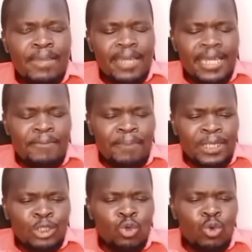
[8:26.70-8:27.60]
Any
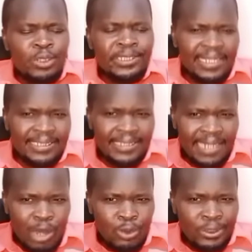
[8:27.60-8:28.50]
person watching us
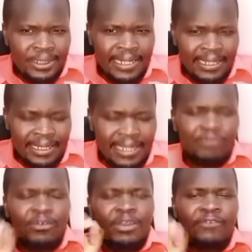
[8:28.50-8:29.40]
outside
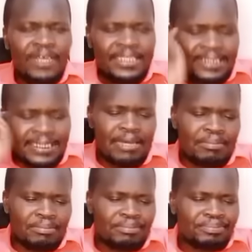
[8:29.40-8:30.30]
Kenya for the first
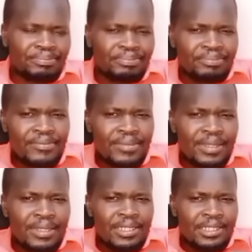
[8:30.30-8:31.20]
time,
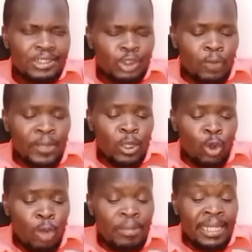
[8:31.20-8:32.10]
drop a
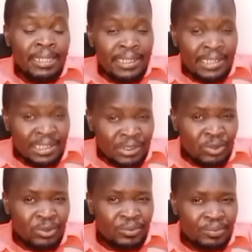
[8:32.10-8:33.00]
comment, let us
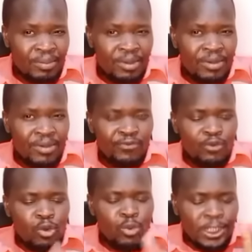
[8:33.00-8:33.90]
know
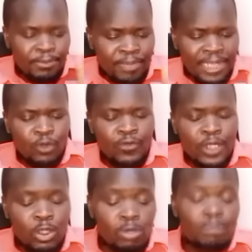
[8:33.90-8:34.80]
from which part of
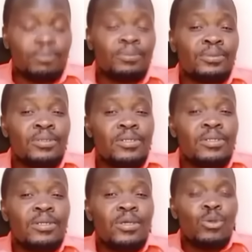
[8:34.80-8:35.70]
the globe
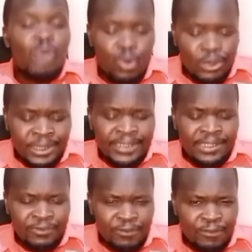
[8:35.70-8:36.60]
you are watching
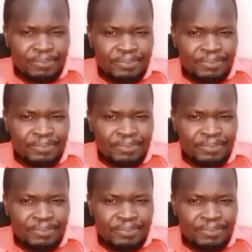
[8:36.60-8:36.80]
us from.